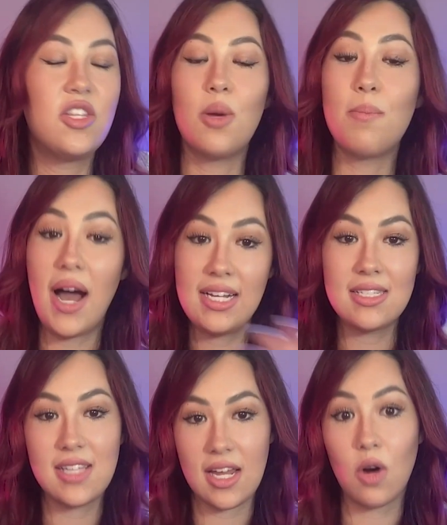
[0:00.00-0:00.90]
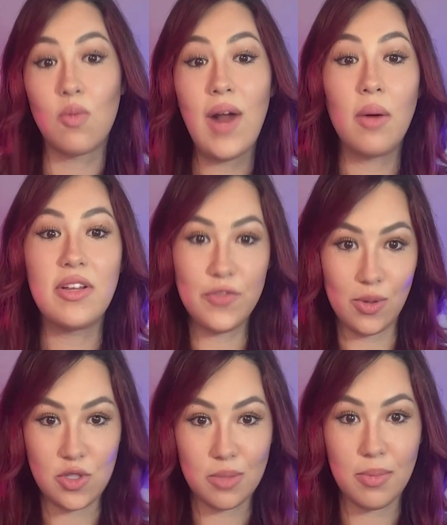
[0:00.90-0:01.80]
their mindset around
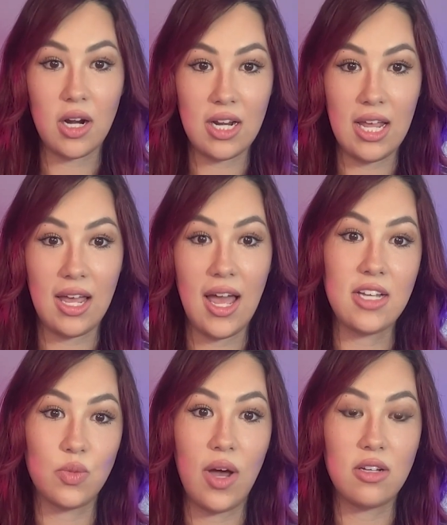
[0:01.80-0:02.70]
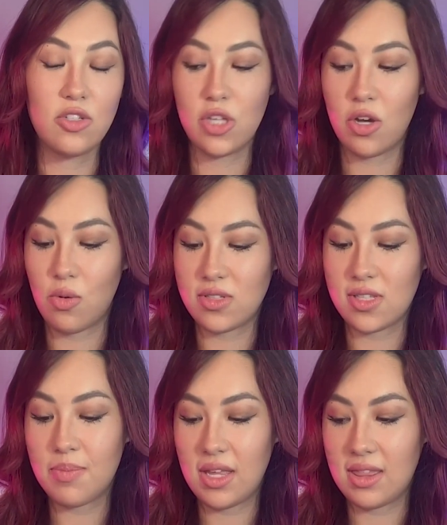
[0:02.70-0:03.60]
influencer marketing as well. So
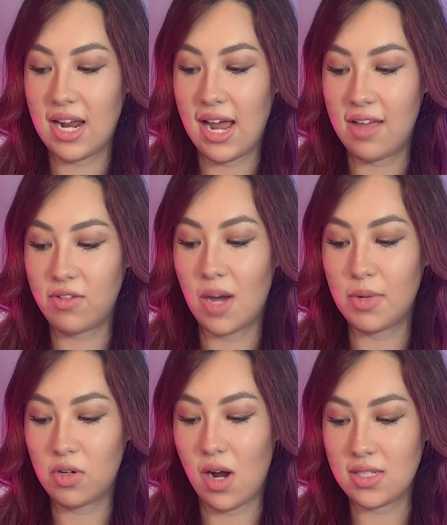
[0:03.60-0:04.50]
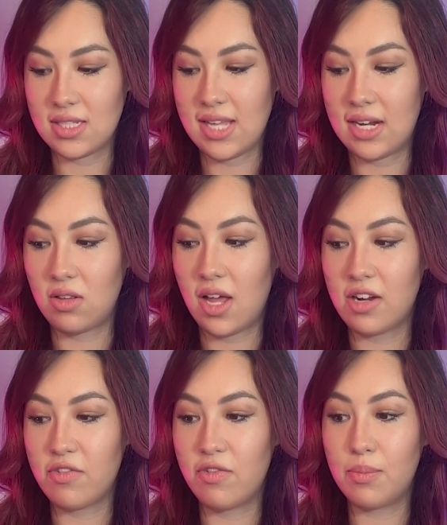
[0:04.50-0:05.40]
something that I've come across is that a lot
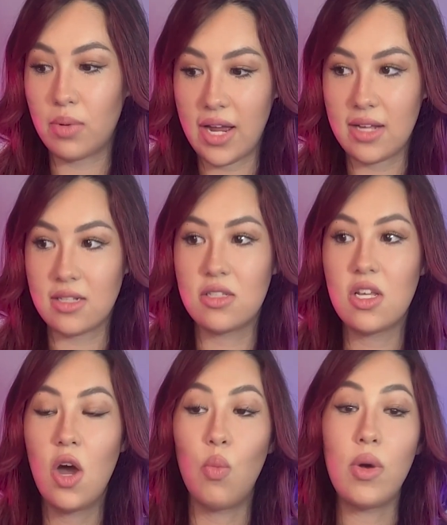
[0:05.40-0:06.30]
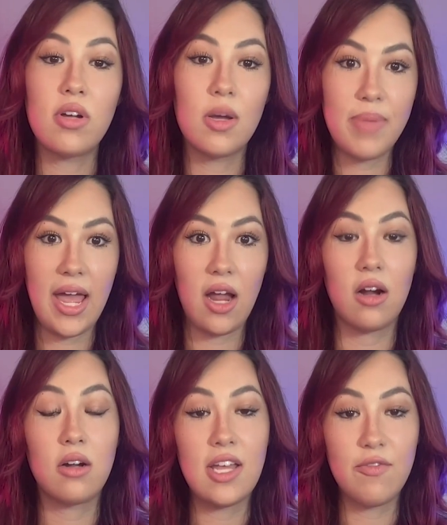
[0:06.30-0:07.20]
of brands will
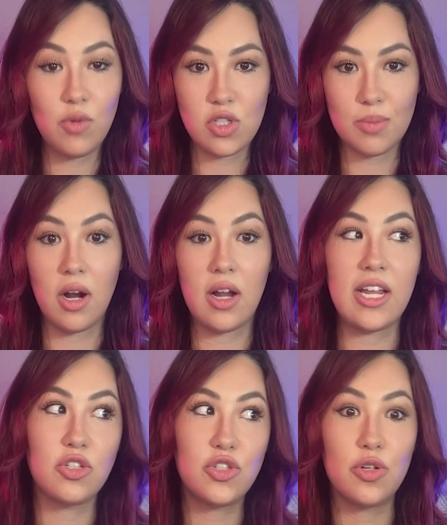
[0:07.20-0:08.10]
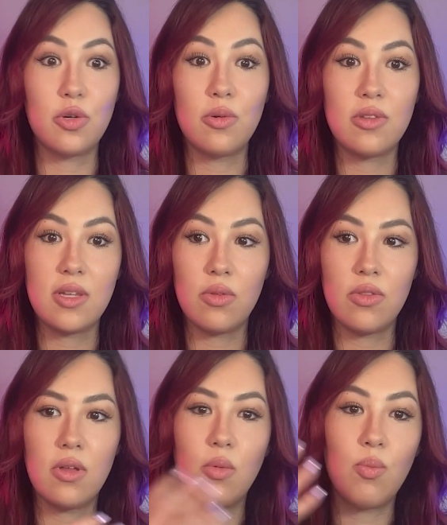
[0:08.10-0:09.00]
compare influencer marketing to
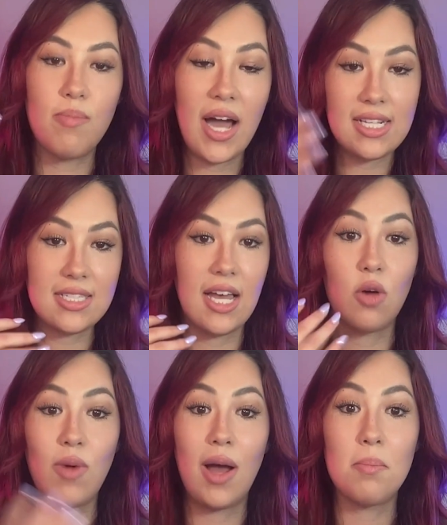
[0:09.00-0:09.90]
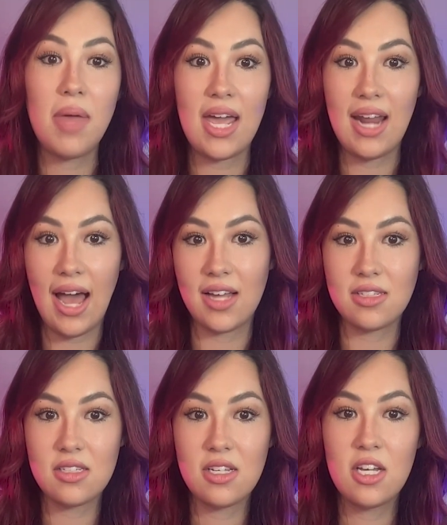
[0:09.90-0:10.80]
the mindset around paid
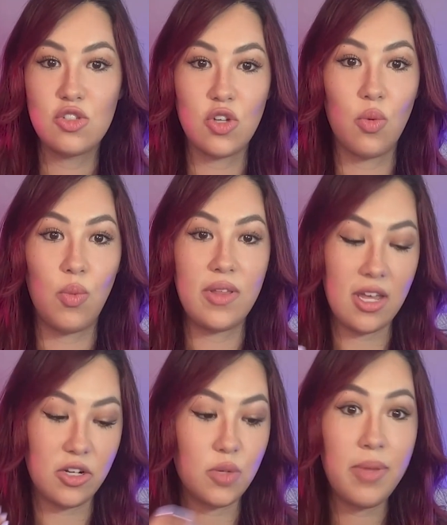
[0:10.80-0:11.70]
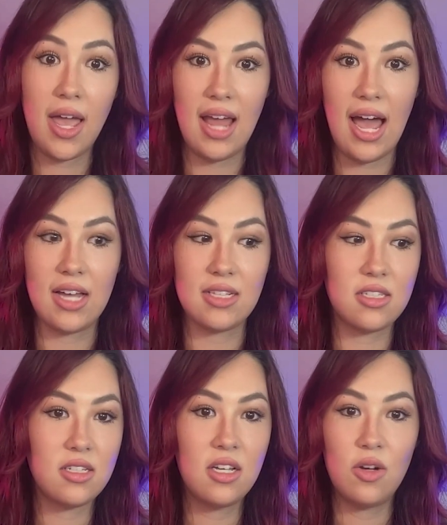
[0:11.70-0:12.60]
ads. So when they do paid ads,